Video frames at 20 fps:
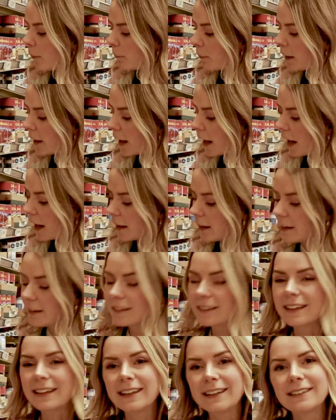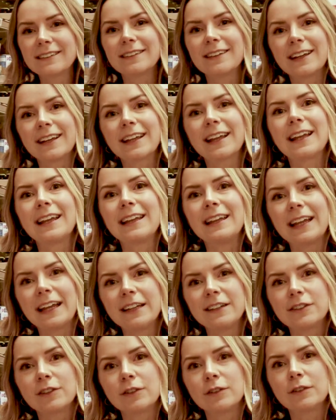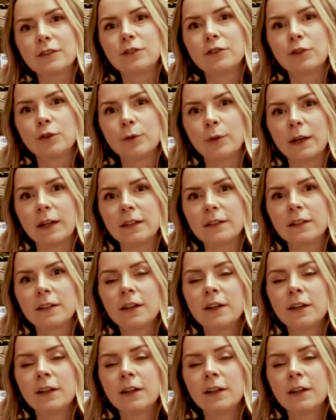by adding things like lentils to it.